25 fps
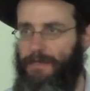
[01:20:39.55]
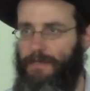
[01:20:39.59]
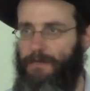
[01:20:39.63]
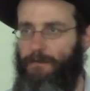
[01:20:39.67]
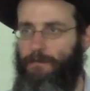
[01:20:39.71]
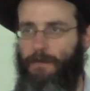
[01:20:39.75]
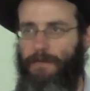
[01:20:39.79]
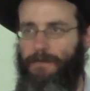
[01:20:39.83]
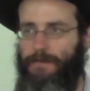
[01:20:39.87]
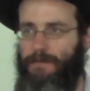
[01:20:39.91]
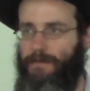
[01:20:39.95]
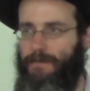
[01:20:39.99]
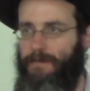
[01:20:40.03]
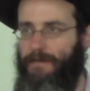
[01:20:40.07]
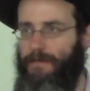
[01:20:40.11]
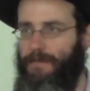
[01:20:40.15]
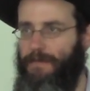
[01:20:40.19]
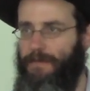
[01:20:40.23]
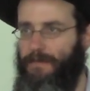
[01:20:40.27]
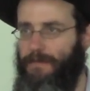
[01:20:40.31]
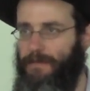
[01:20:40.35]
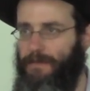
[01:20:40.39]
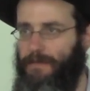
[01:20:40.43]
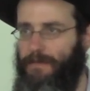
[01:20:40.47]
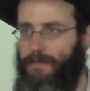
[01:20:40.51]
He wants
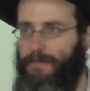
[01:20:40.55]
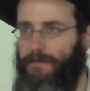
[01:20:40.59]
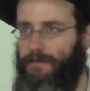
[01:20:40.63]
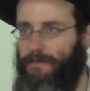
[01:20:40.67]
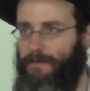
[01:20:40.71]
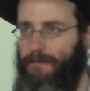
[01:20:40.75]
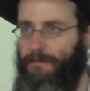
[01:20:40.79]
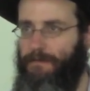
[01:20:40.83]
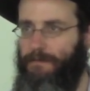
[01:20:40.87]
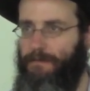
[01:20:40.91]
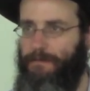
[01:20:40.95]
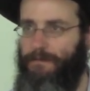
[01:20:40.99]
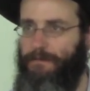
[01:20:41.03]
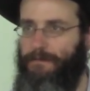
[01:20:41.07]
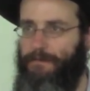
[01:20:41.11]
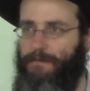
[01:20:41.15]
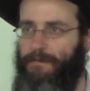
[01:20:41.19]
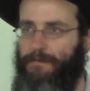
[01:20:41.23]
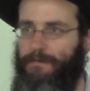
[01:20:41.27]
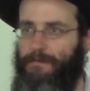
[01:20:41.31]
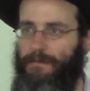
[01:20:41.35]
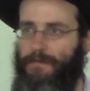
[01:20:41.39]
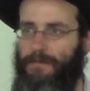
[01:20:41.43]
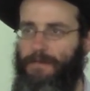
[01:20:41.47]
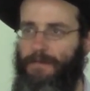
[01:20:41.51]
to
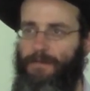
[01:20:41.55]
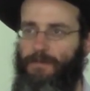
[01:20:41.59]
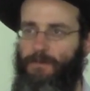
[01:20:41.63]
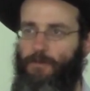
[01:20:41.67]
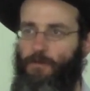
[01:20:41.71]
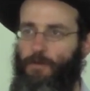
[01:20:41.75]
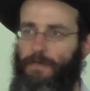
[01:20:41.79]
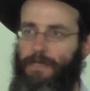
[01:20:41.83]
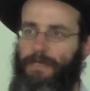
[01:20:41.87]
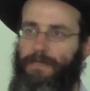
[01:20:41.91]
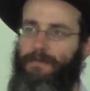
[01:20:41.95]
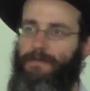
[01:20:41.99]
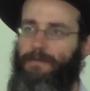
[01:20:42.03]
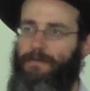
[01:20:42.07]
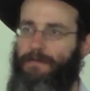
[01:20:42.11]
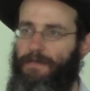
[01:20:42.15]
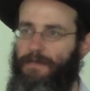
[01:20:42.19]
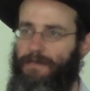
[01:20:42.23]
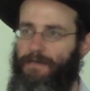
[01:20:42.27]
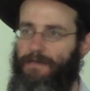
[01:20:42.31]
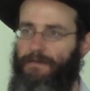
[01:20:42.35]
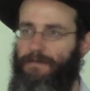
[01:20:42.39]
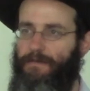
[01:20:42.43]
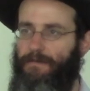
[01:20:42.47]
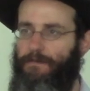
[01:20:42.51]
eat
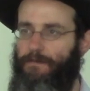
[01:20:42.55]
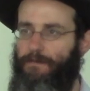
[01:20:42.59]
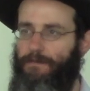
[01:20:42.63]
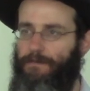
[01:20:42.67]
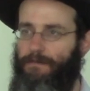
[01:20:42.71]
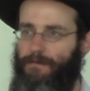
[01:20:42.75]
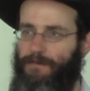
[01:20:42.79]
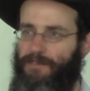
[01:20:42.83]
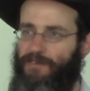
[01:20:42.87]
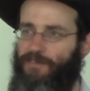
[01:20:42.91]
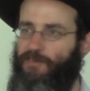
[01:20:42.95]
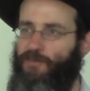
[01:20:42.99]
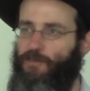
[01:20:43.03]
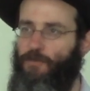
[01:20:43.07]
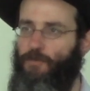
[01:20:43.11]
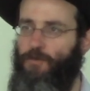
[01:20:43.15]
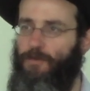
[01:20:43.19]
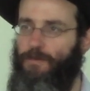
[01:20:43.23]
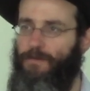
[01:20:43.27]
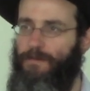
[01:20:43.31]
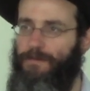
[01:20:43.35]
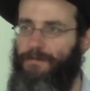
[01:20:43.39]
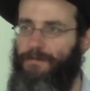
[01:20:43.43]
this stew,